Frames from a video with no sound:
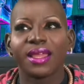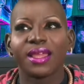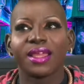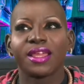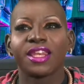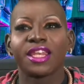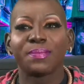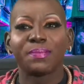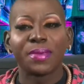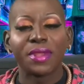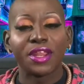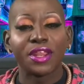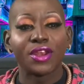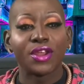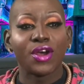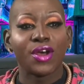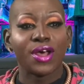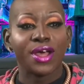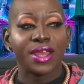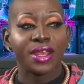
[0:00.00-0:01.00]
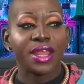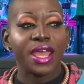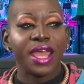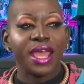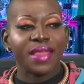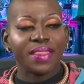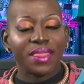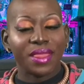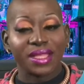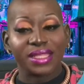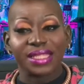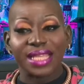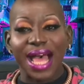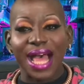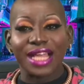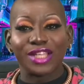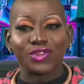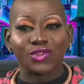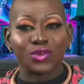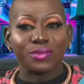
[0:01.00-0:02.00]
depending on the
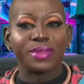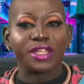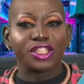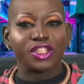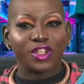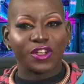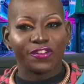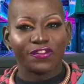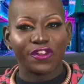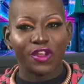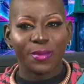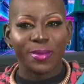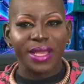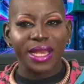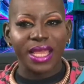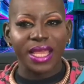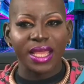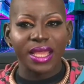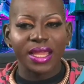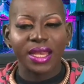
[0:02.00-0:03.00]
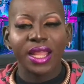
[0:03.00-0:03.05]
size room that you're filming in,